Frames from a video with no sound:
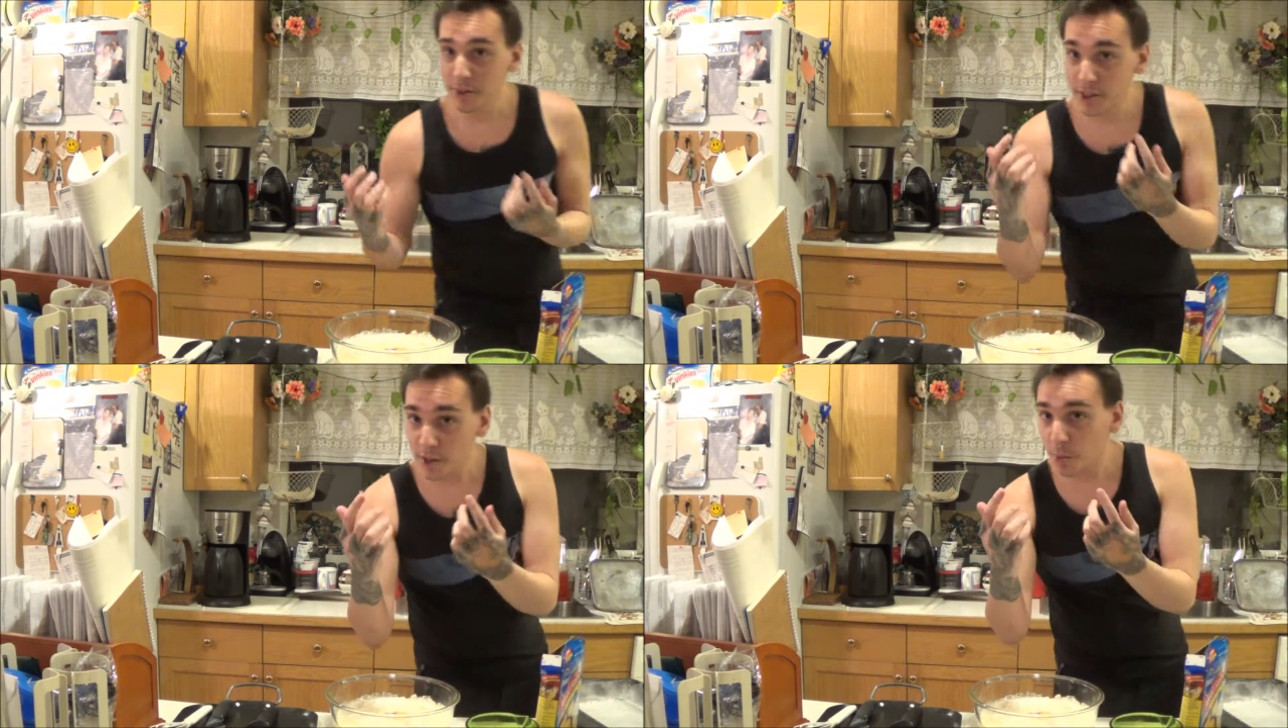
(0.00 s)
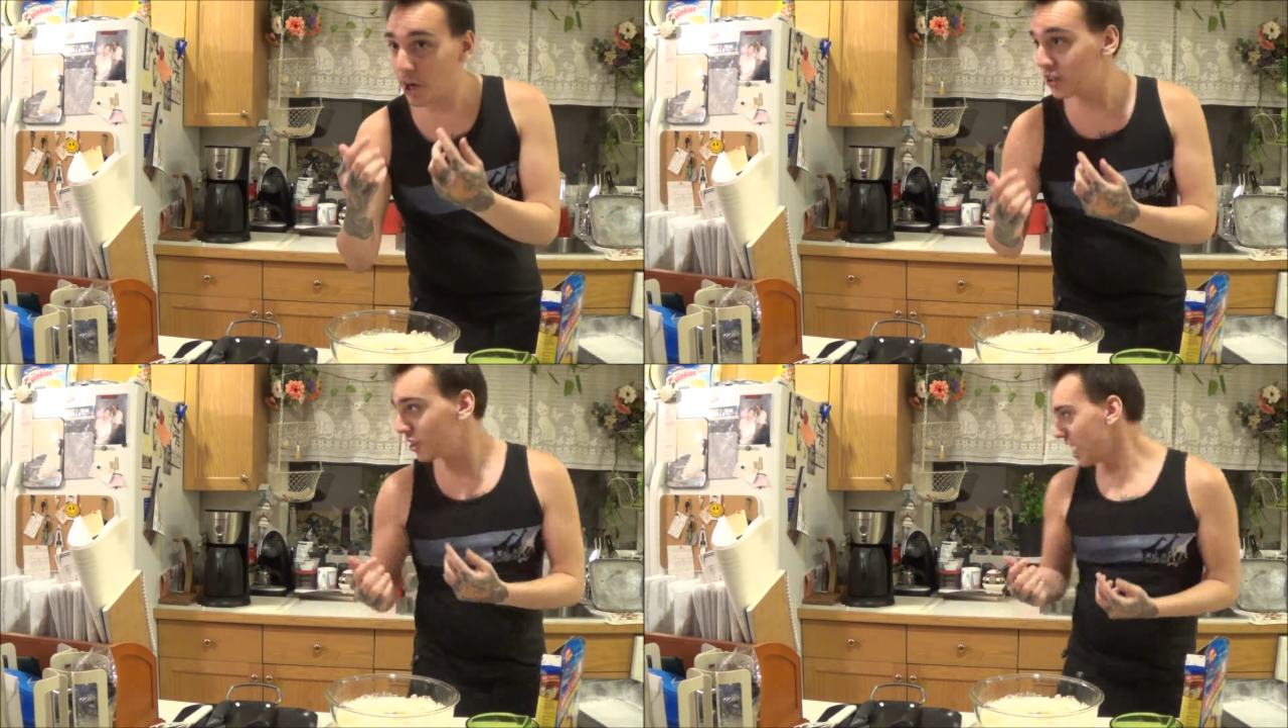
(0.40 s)
You're going to
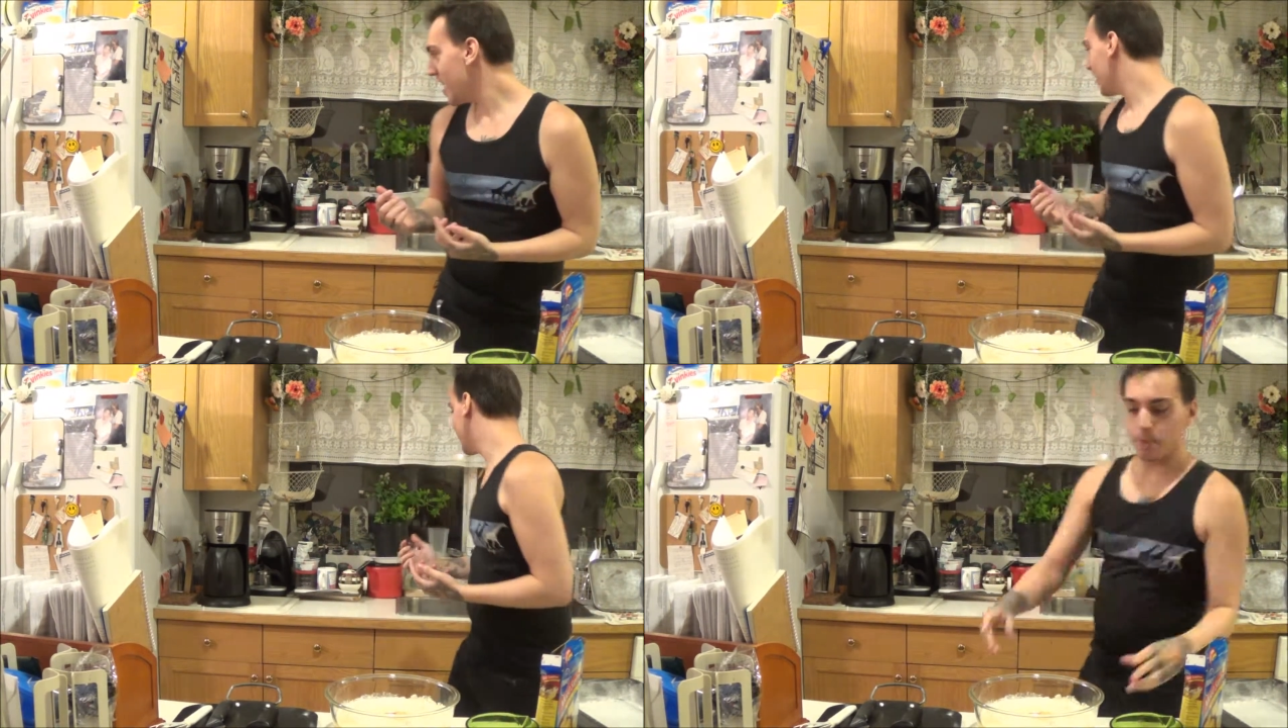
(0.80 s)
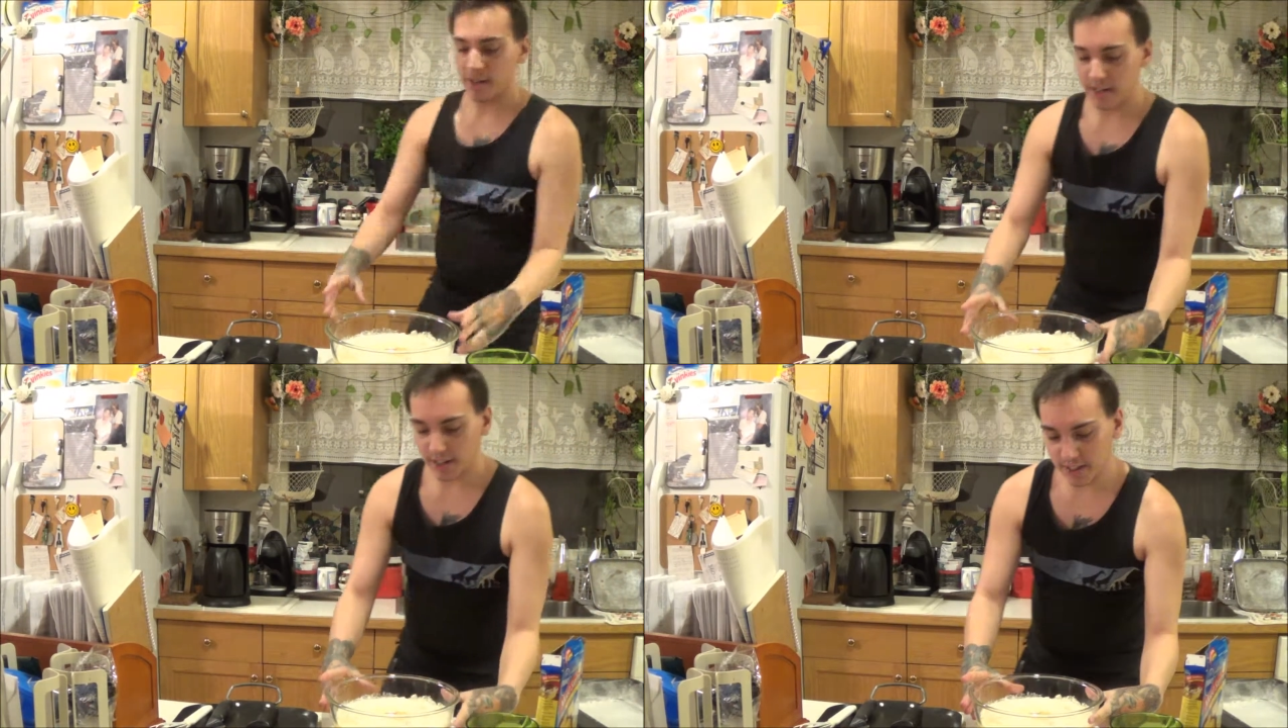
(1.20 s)
wash your hands.
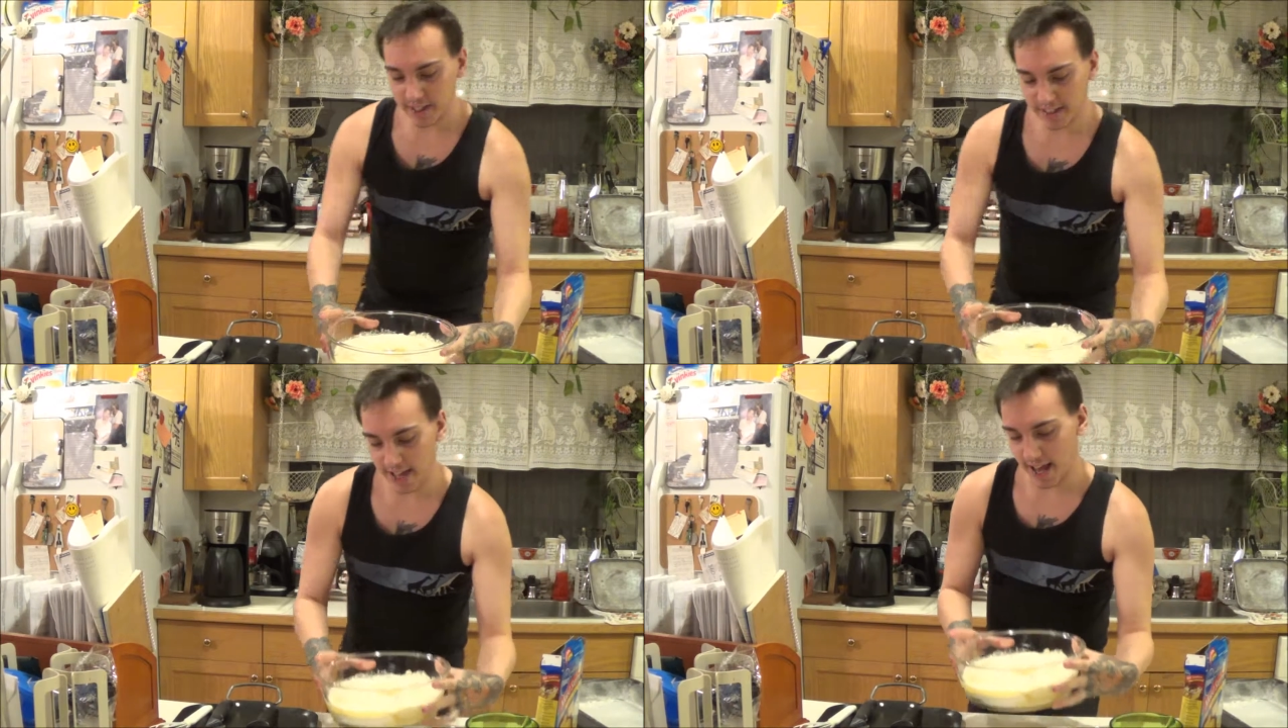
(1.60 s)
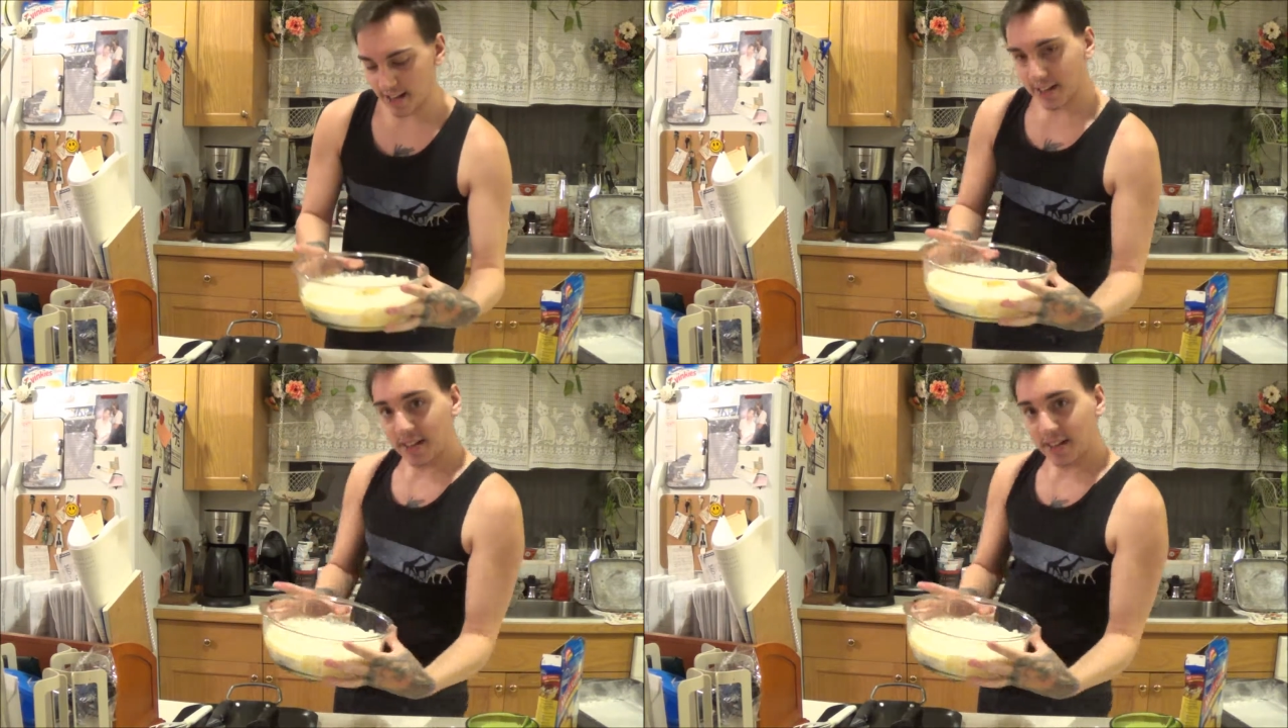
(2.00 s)
Now look at that.